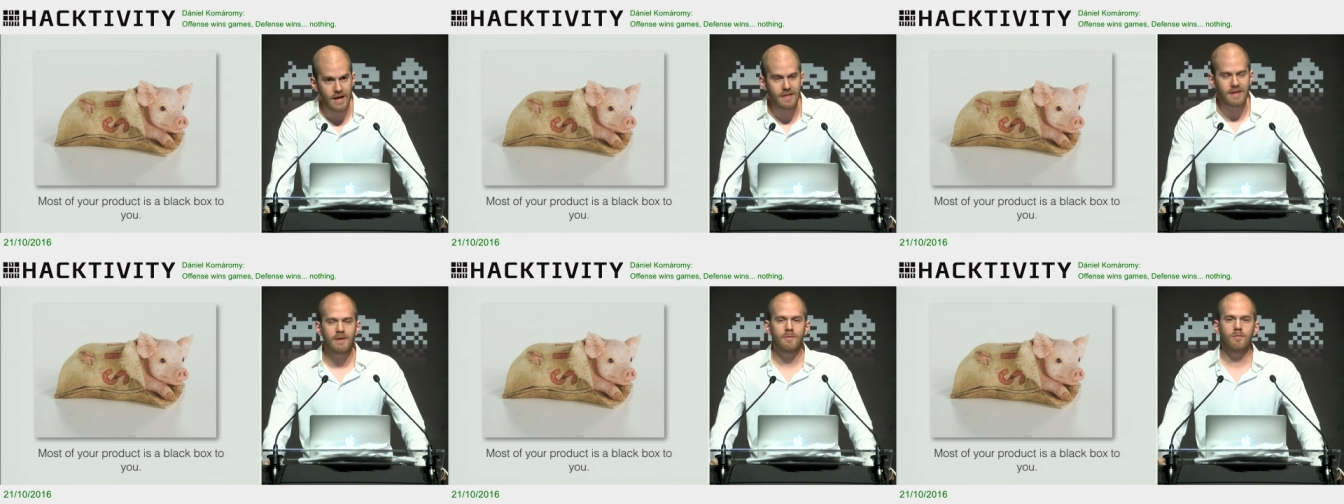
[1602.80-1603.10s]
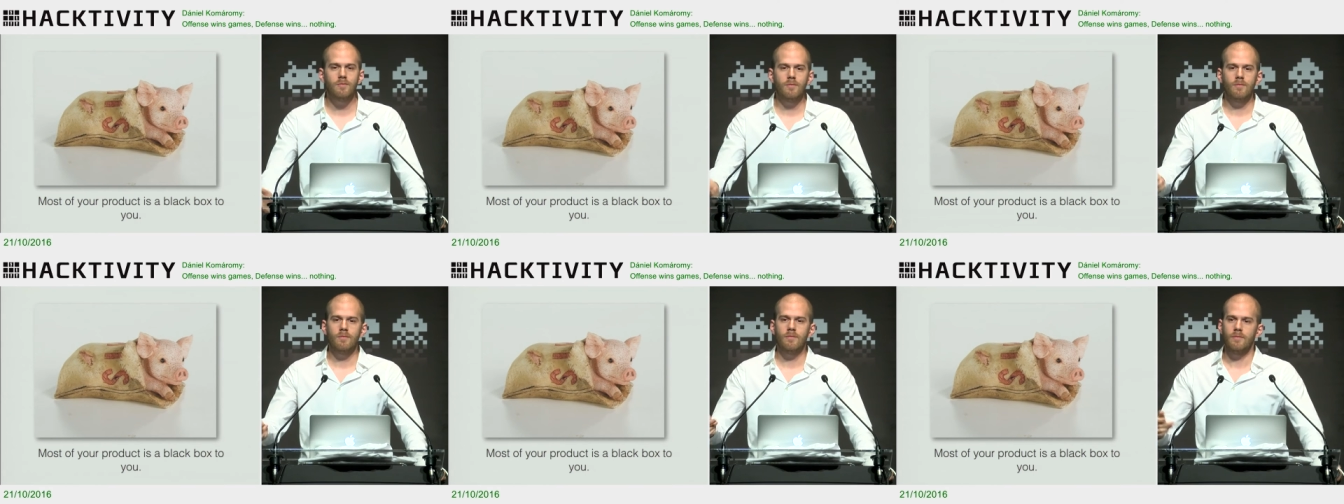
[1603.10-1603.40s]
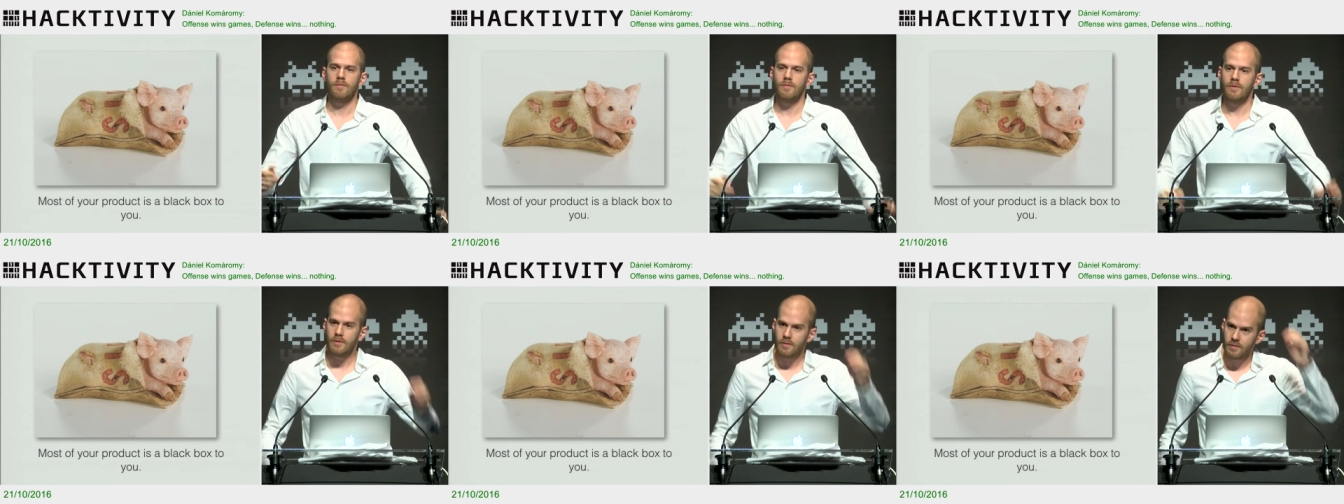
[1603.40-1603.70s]
I think.
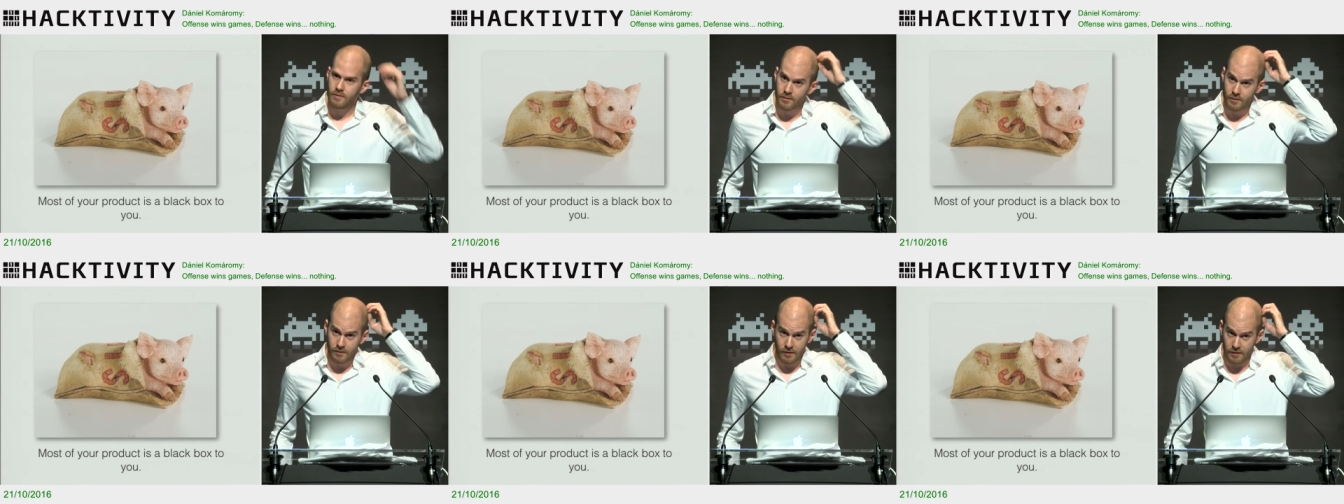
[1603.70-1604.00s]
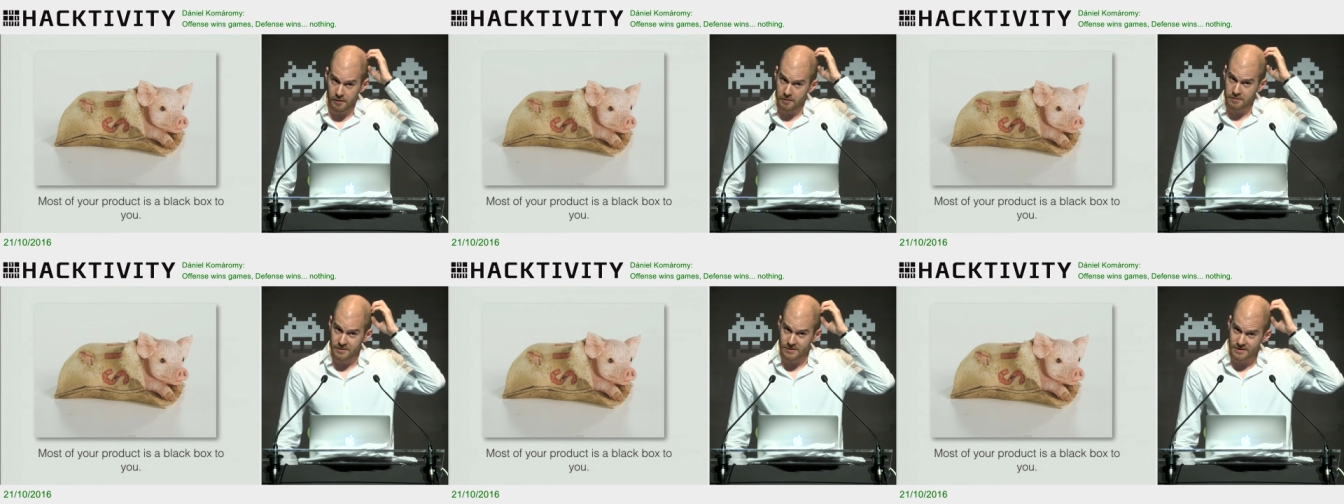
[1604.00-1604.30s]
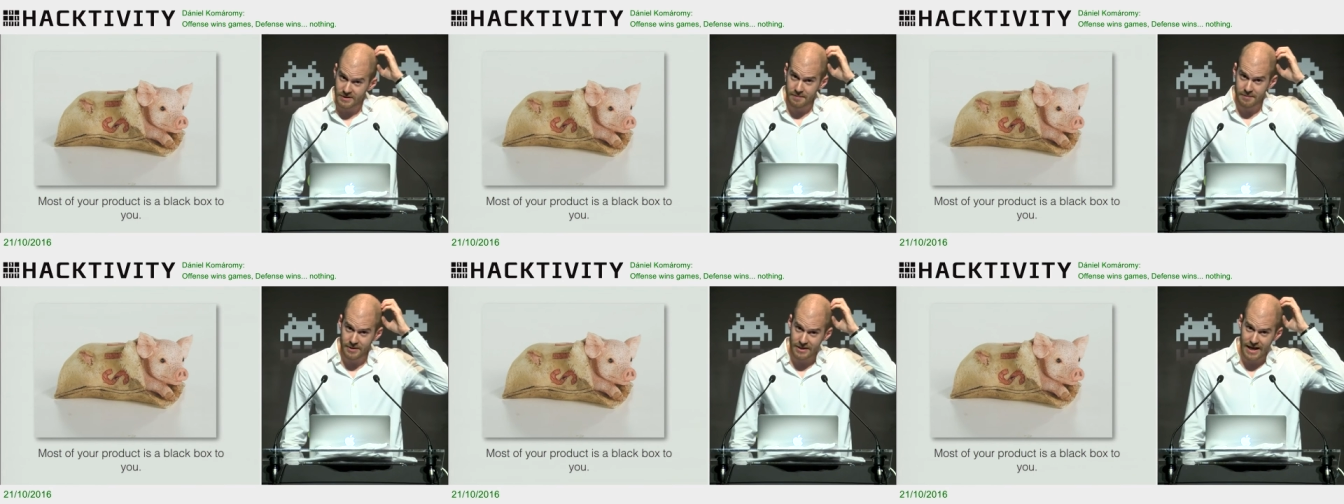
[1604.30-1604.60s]

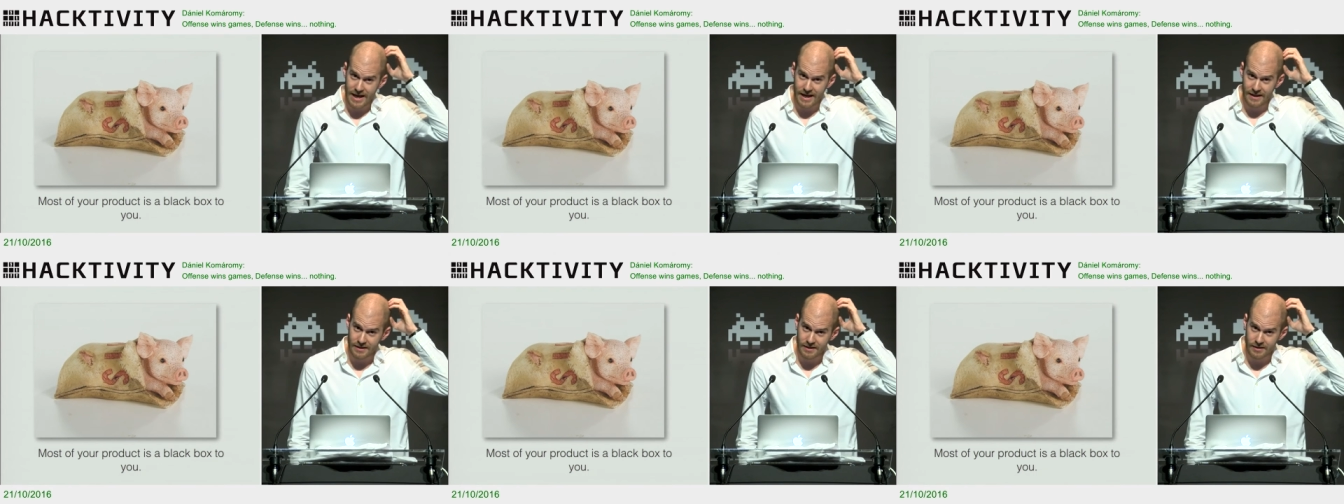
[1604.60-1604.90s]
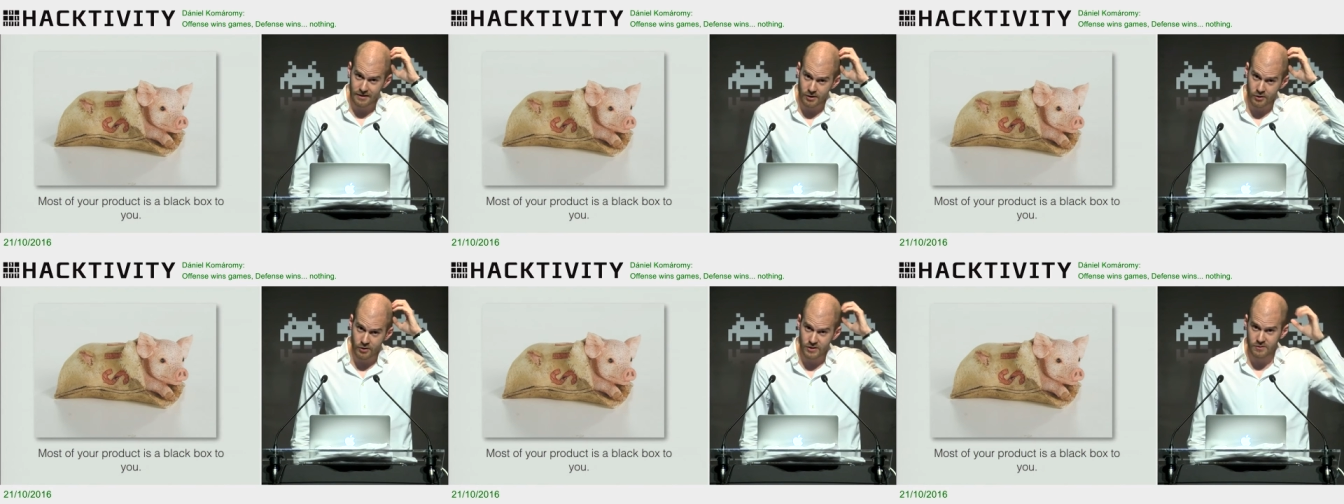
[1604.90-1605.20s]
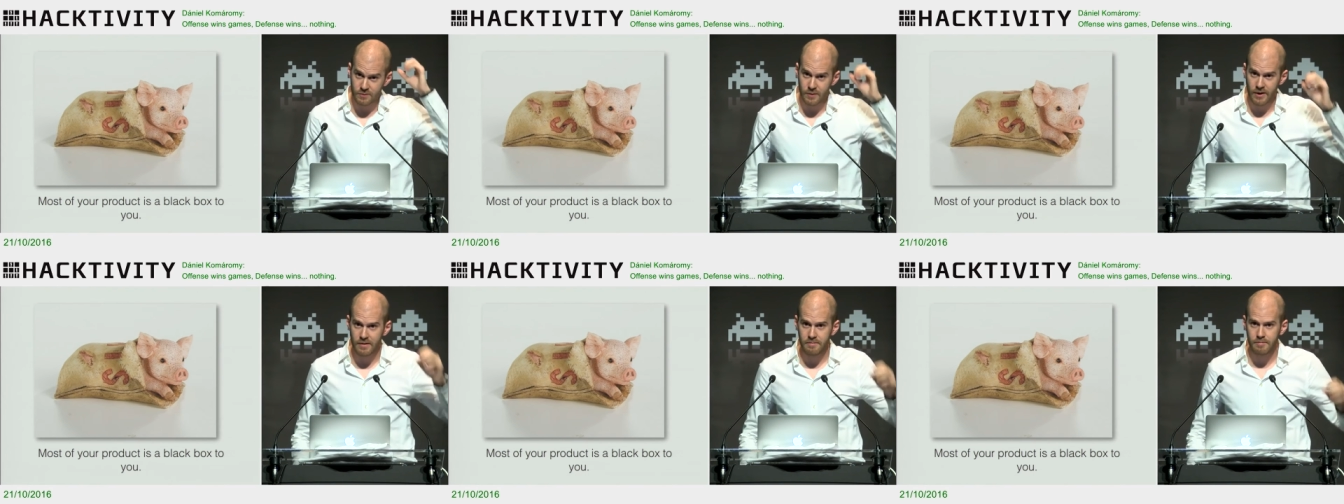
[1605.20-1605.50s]
Something that
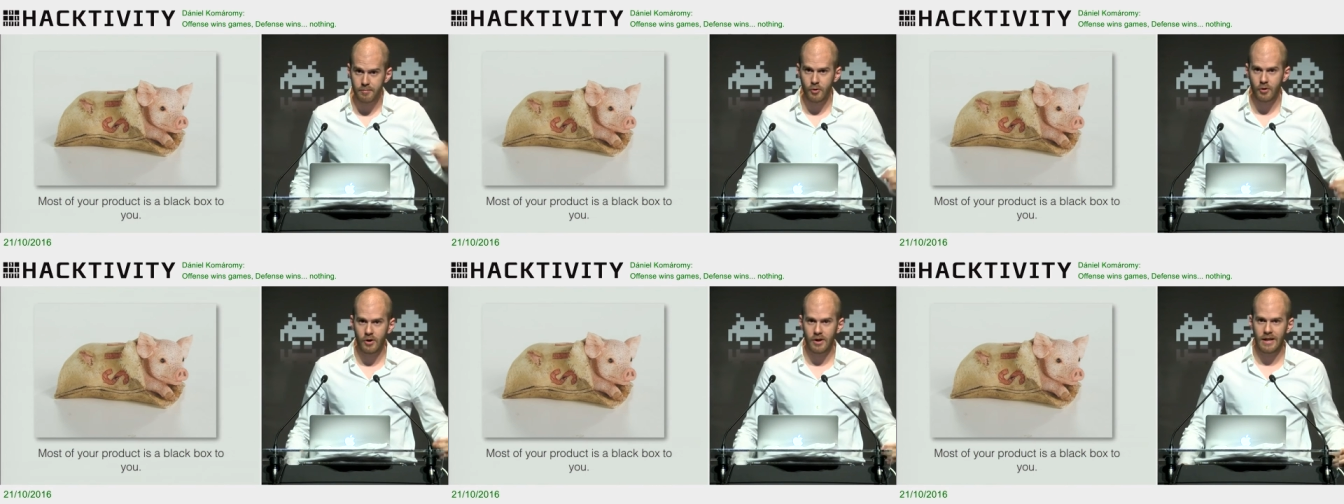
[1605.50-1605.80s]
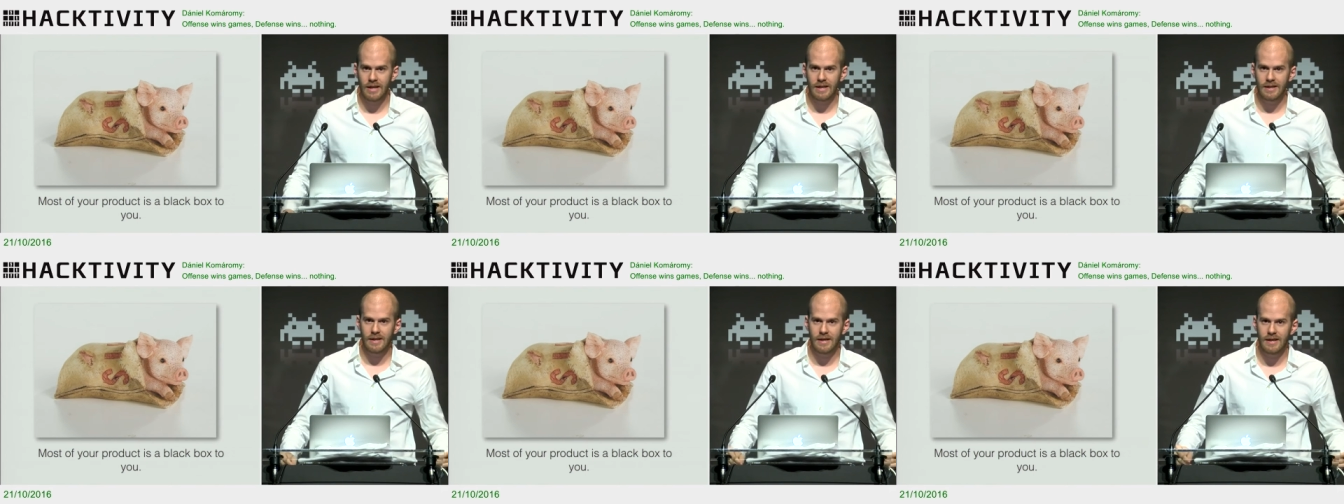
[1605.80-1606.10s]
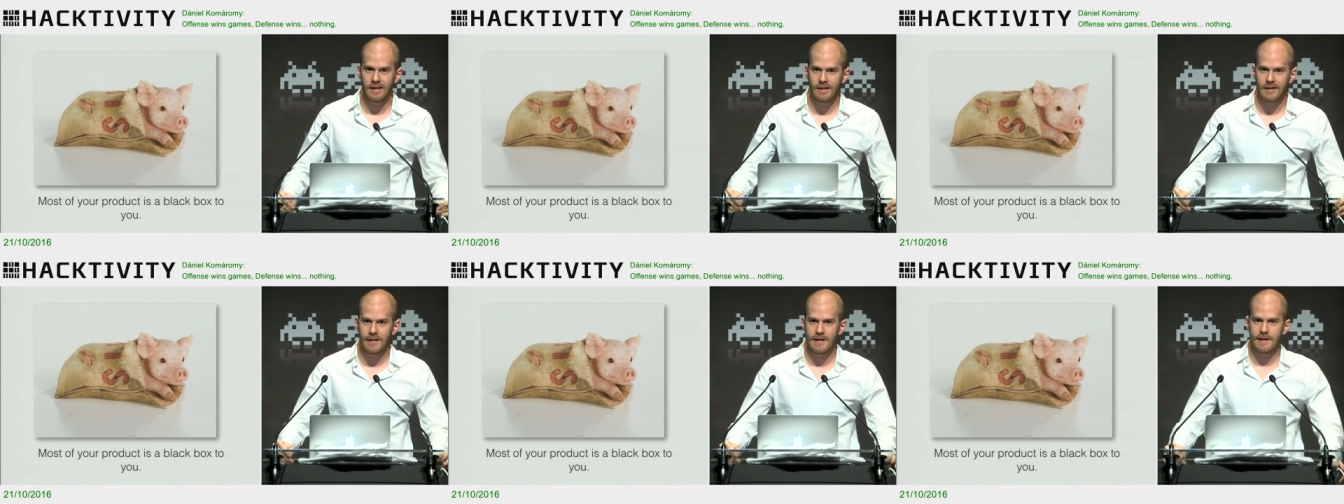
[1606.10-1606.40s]
is very important
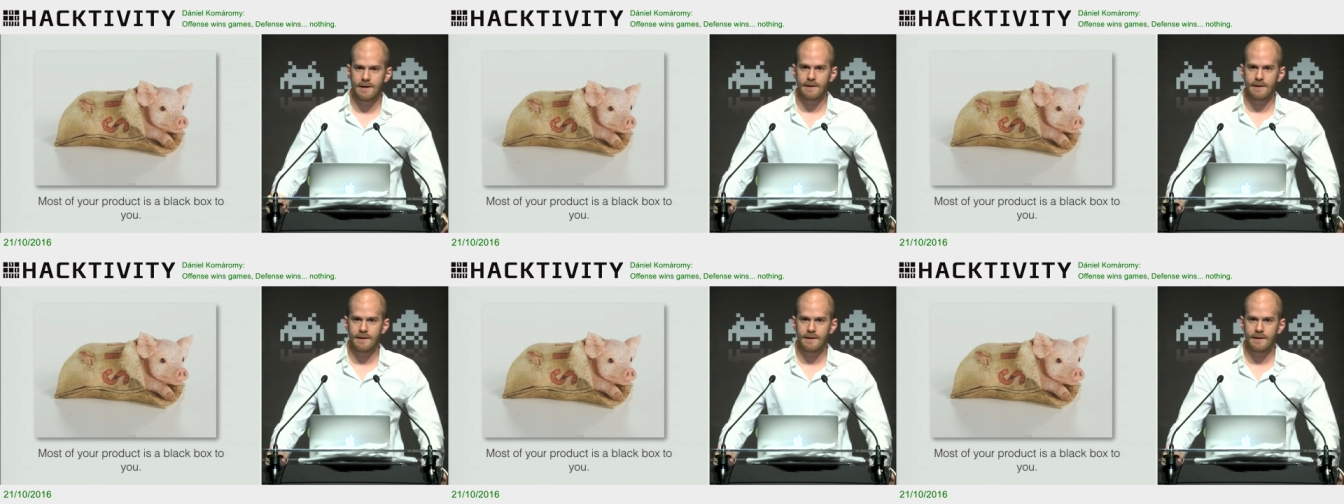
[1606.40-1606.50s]
and